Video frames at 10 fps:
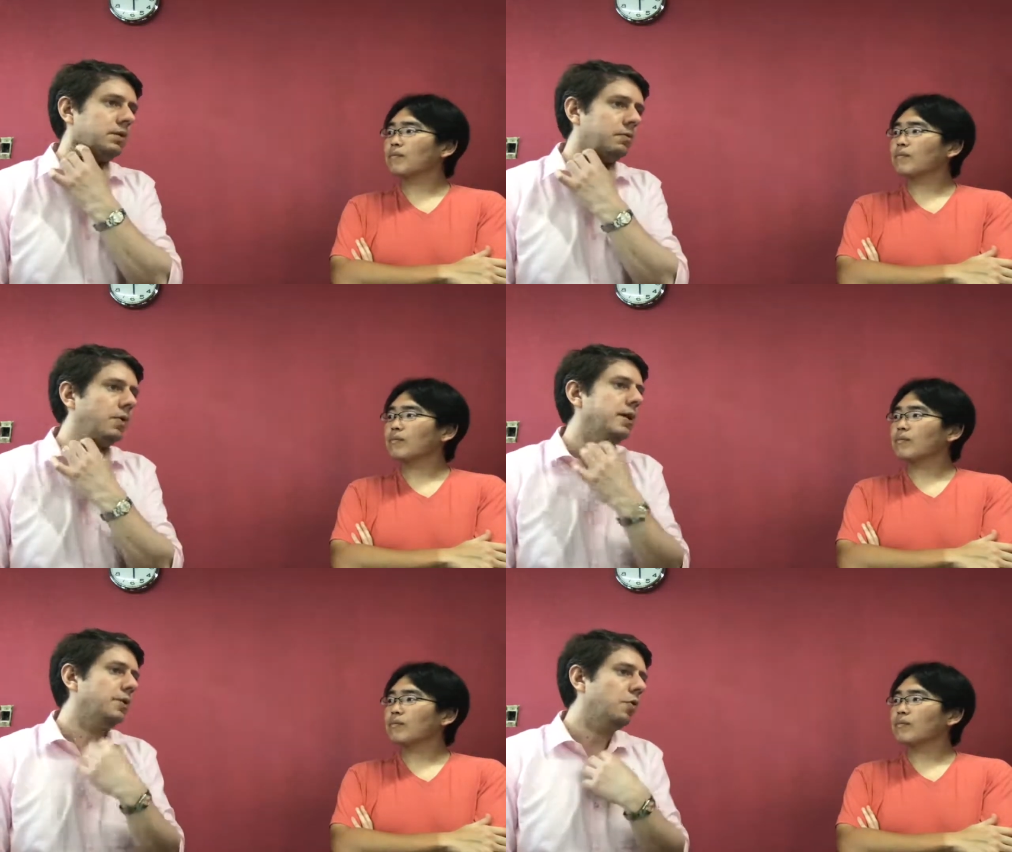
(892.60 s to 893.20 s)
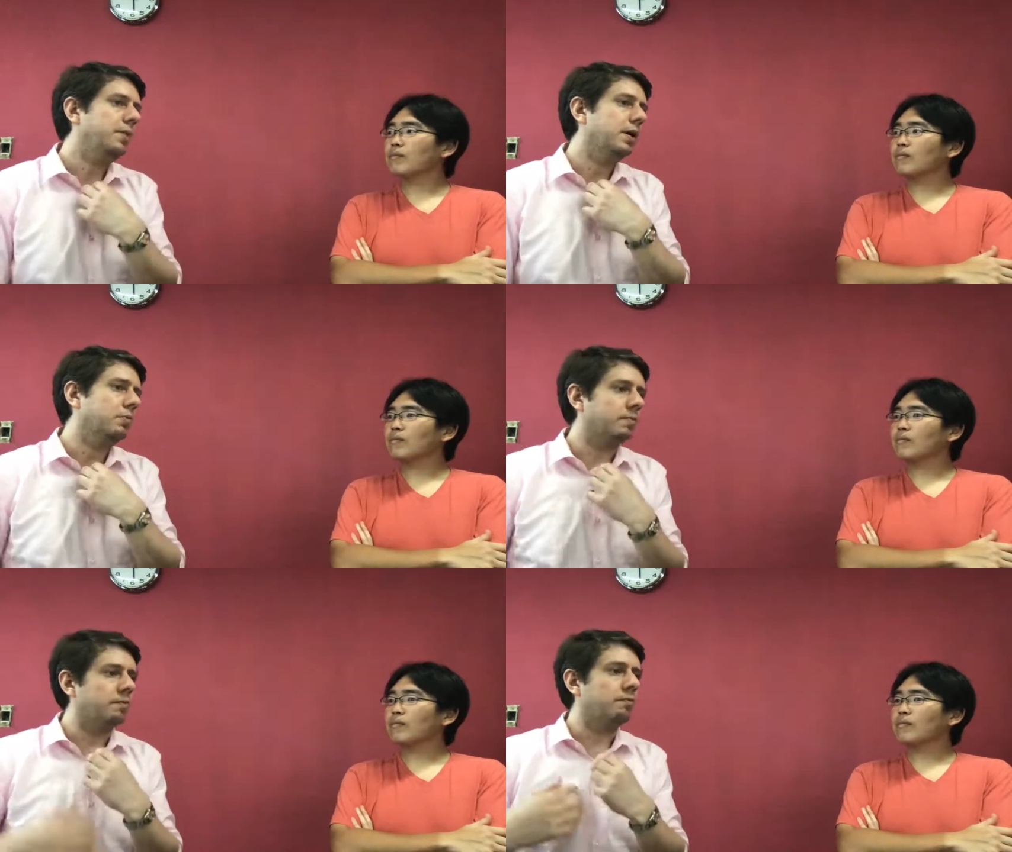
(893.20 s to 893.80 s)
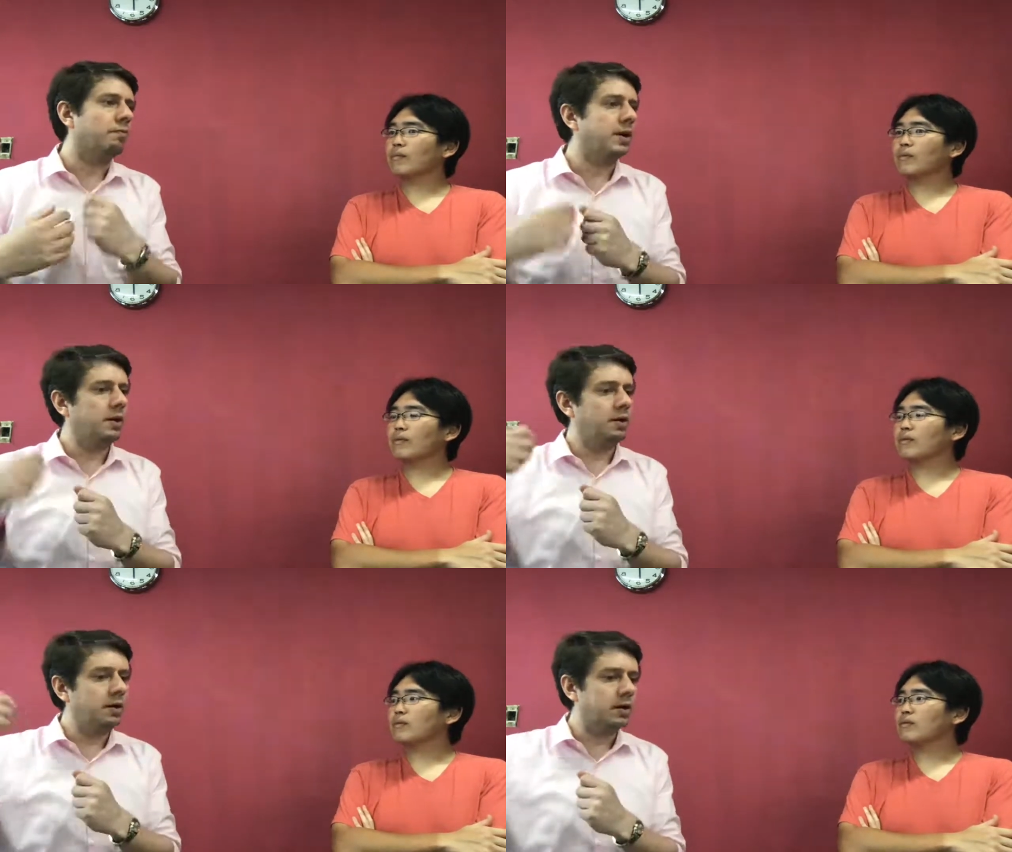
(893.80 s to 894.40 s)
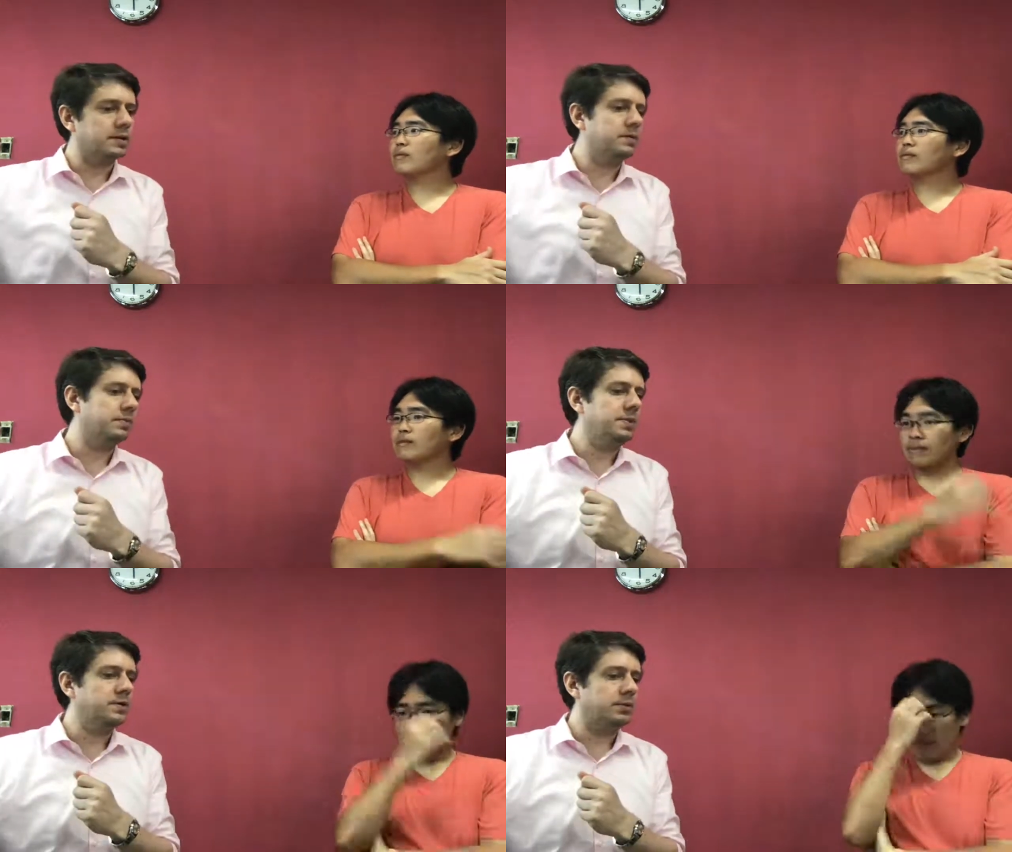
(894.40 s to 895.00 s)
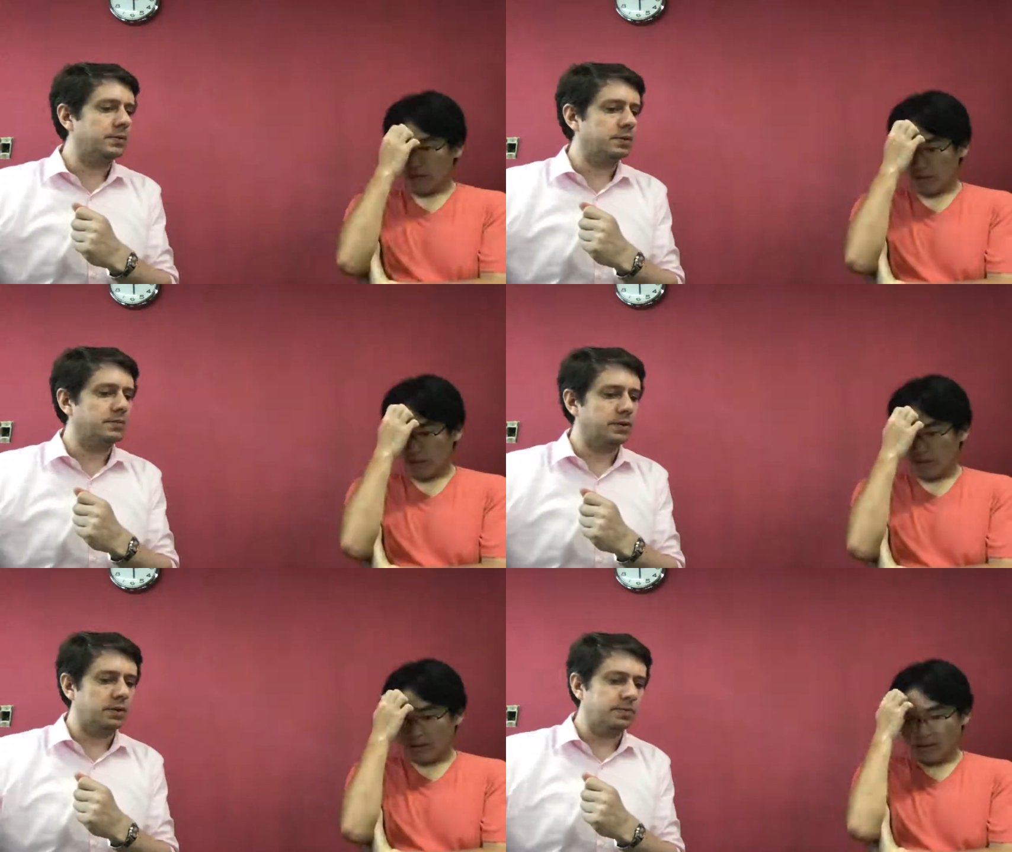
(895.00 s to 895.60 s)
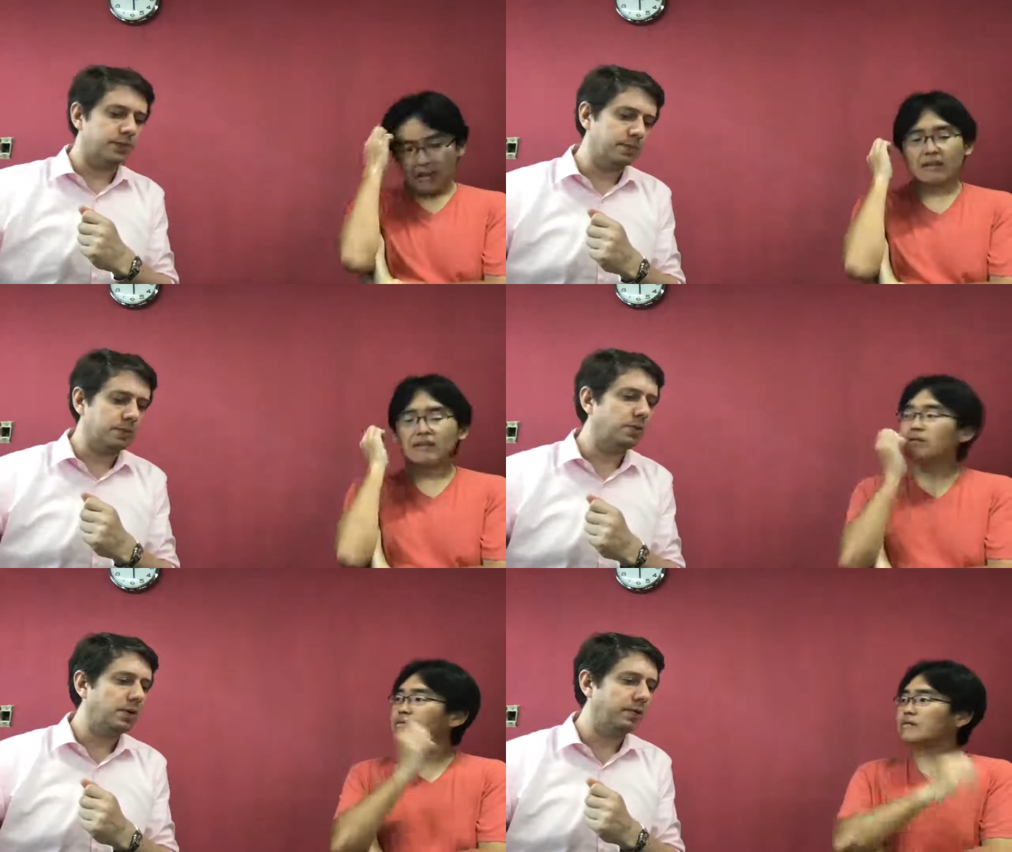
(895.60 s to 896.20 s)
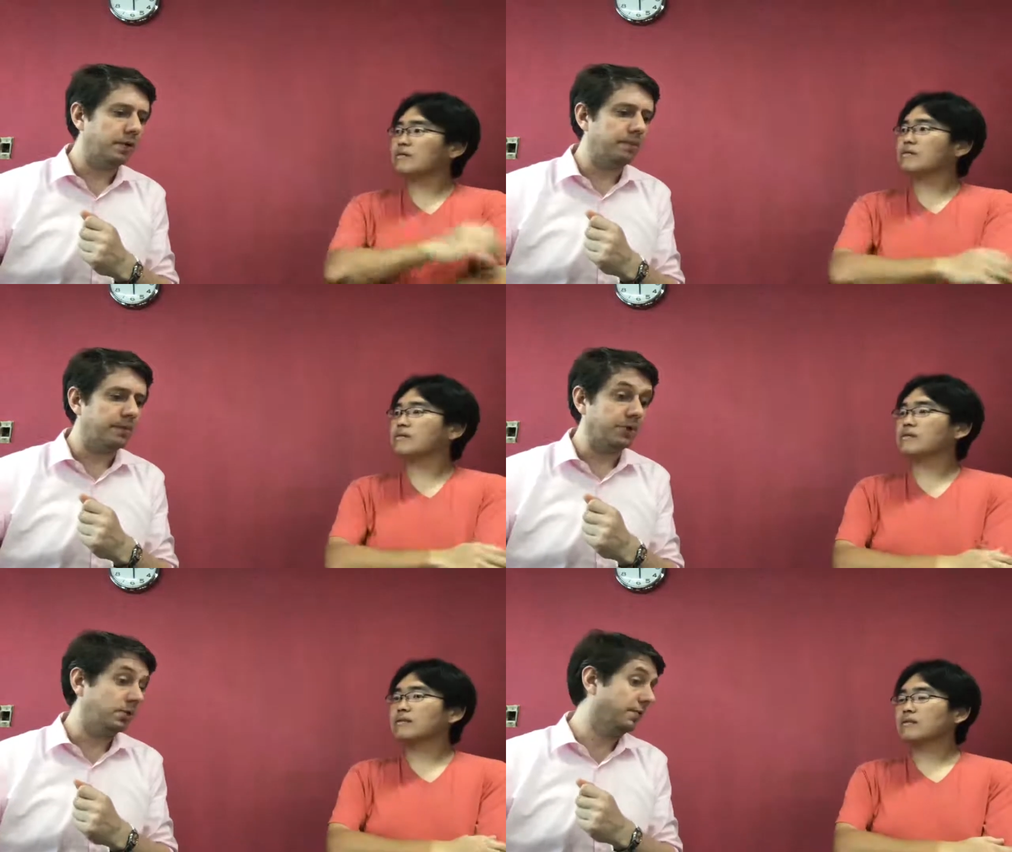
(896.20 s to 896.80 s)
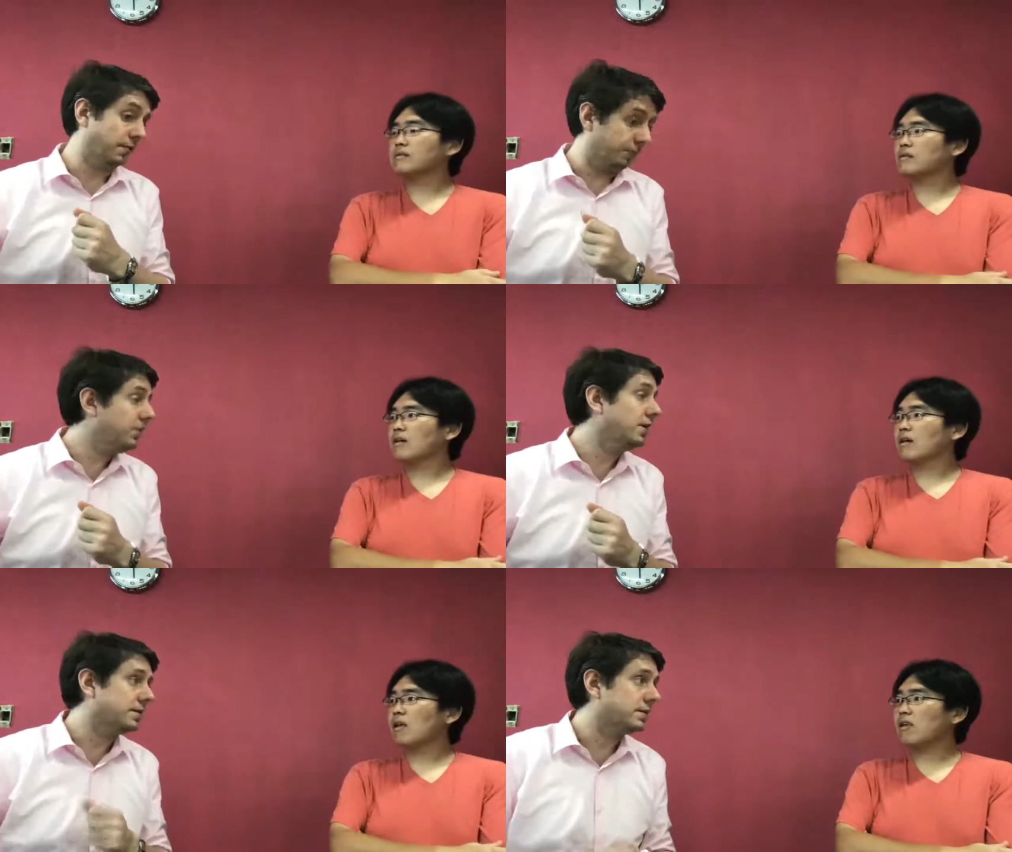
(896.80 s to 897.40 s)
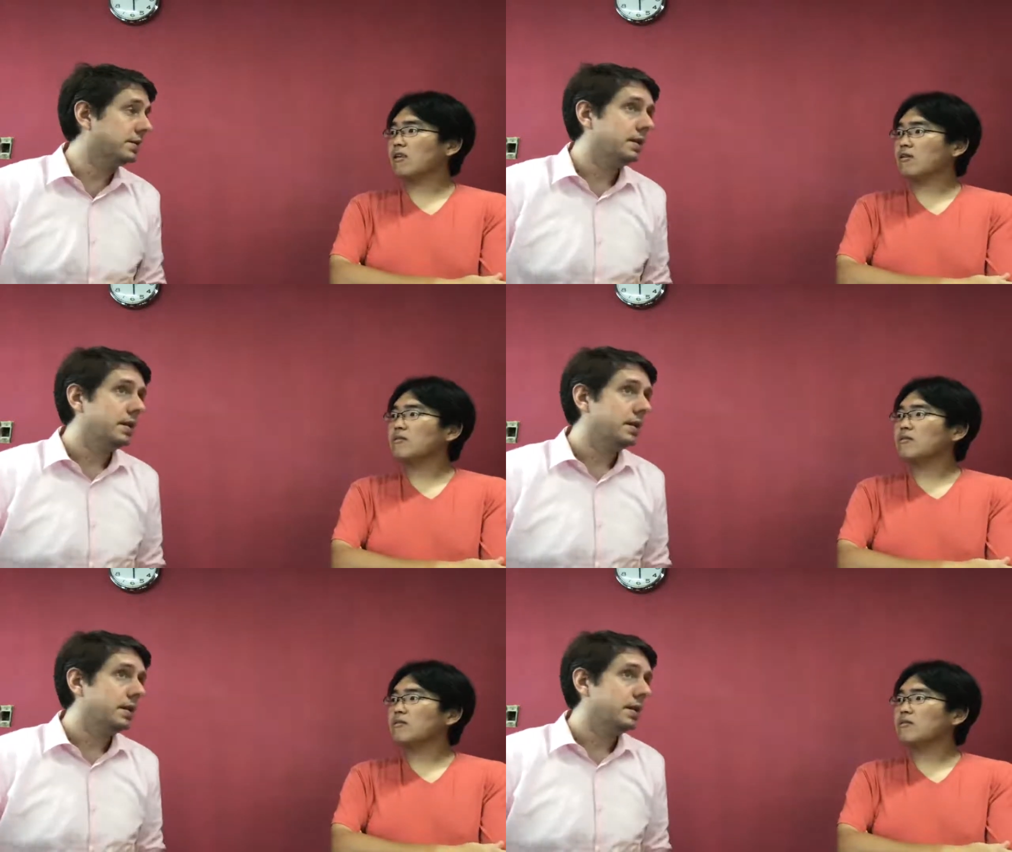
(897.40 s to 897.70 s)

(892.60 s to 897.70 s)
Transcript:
Speaker 1: when I compare, when I hear like some some some some story from actually from France,